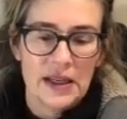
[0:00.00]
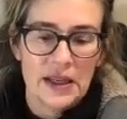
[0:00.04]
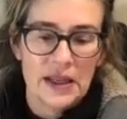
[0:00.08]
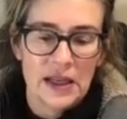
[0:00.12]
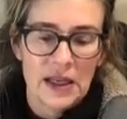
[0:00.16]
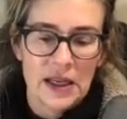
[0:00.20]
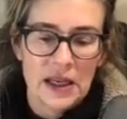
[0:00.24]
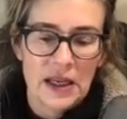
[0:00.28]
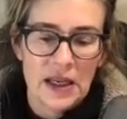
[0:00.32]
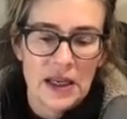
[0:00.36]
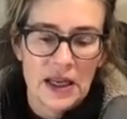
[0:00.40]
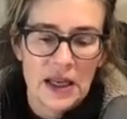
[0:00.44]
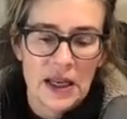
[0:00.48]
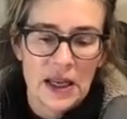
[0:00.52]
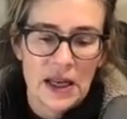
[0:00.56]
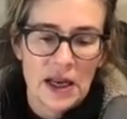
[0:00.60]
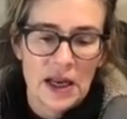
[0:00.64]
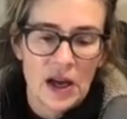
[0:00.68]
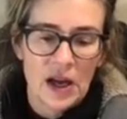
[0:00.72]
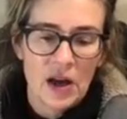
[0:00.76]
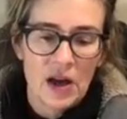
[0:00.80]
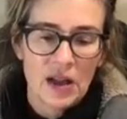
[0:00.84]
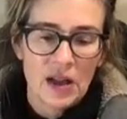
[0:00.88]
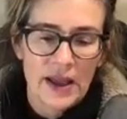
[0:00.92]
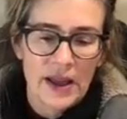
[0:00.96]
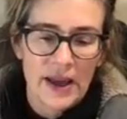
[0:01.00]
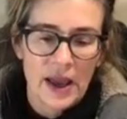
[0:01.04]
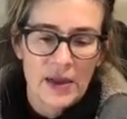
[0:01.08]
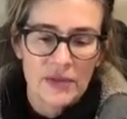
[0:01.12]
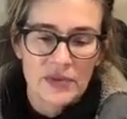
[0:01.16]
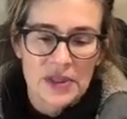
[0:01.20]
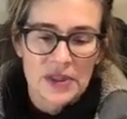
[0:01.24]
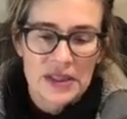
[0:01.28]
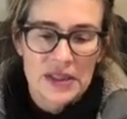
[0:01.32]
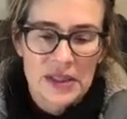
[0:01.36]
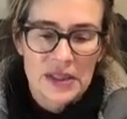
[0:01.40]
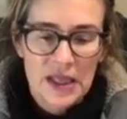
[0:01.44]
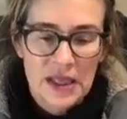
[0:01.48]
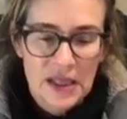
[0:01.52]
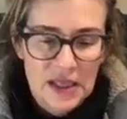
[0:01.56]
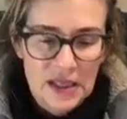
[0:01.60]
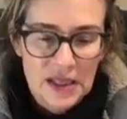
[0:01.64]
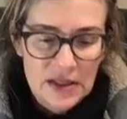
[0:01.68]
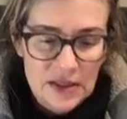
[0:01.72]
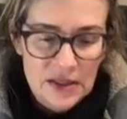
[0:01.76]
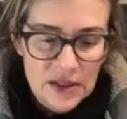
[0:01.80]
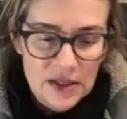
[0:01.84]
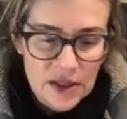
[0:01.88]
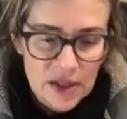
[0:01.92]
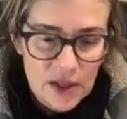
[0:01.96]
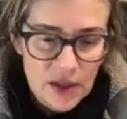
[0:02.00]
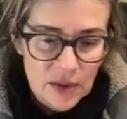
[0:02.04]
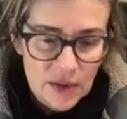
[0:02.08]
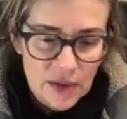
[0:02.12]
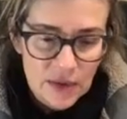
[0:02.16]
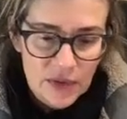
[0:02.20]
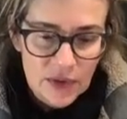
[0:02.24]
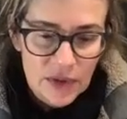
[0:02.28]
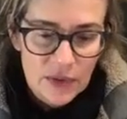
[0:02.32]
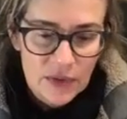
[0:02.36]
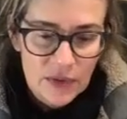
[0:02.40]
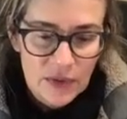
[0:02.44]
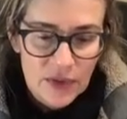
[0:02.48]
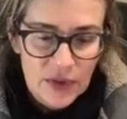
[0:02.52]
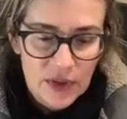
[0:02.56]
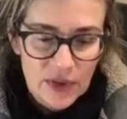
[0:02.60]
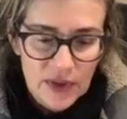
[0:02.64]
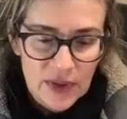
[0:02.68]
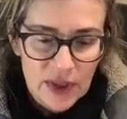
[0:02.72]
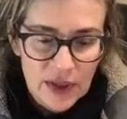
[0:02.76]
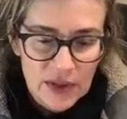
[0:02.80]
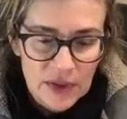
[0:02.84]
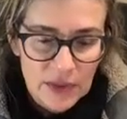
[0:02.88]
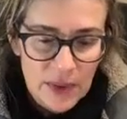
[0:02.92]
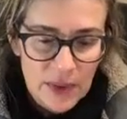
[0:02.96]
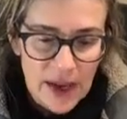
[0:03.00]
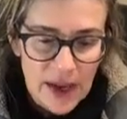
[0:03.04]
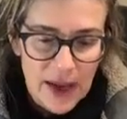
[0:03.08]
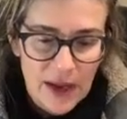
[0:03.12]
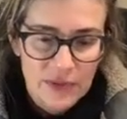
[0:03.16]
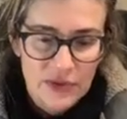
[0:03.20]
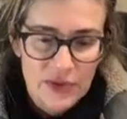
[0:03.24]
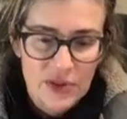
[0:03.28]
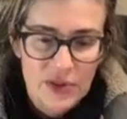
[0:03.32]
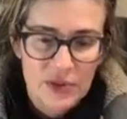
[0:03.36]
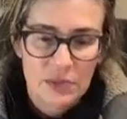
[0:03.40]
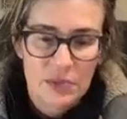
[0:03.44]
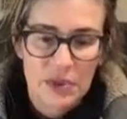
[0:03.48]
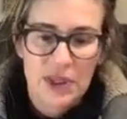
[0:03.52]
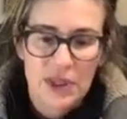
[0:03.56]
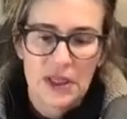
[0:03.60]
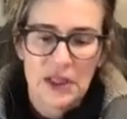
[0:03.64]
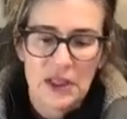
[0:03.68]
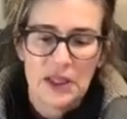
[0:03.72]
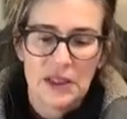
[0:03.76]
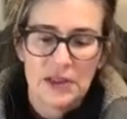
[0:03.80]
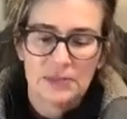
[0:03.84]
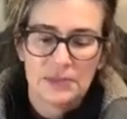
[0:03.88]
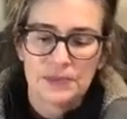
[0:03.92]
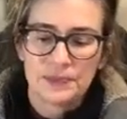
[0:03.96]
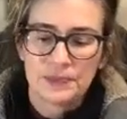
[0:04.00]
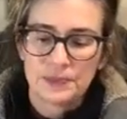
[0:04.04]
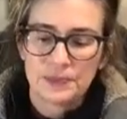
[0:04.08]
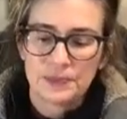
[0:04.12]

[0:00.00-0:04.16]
and and all I have to say is, you know, if you feel that you have to be